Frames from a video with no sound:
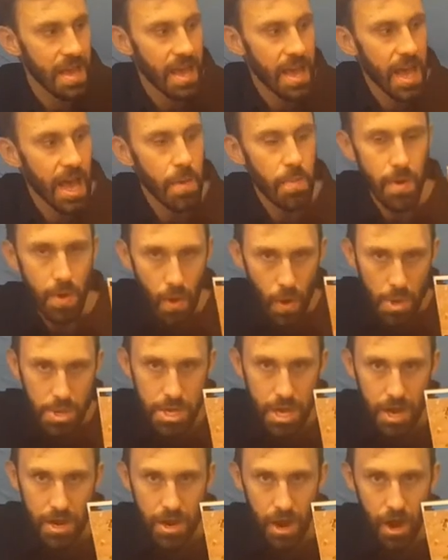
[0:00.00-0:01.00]
And we also
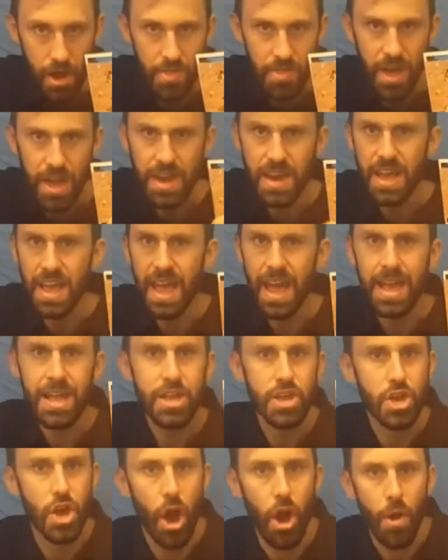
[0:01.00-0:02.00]
know that it
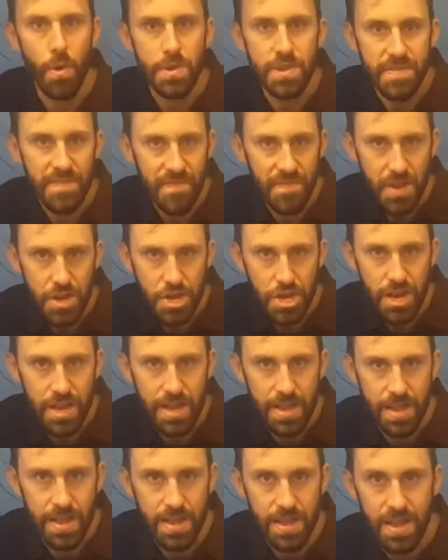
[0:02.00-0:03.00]
goes
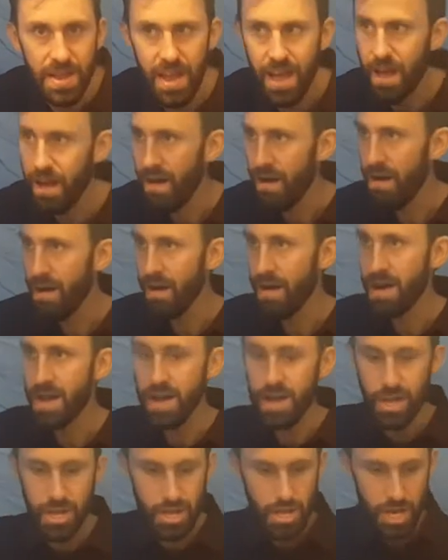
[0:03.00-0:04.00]
fishing.
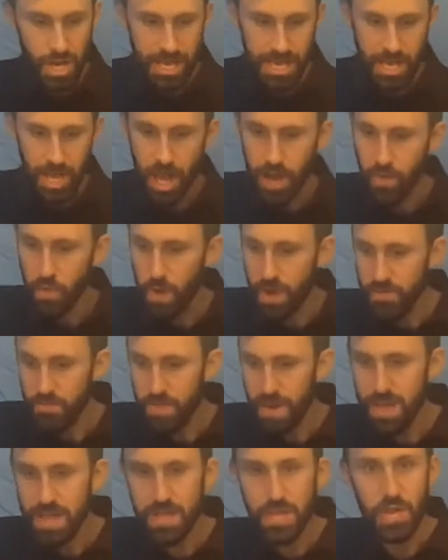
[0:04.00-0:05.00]
Just like we've
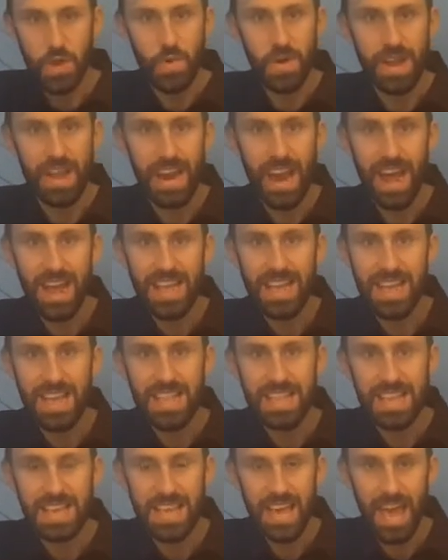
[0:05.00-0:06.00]
been doing at our
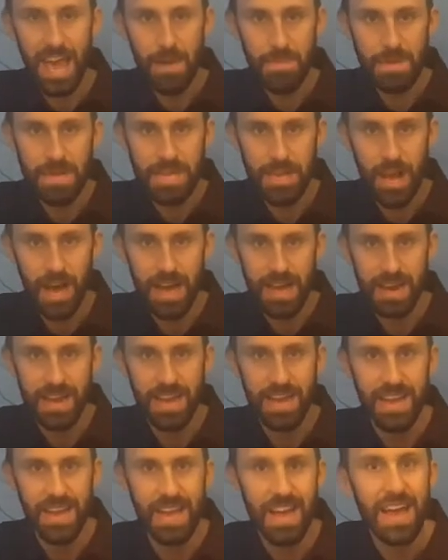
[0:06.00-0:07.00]
Kinder campsite.
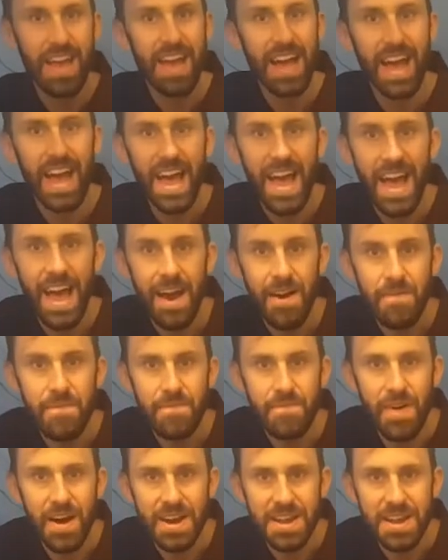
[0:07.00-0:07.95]
How fun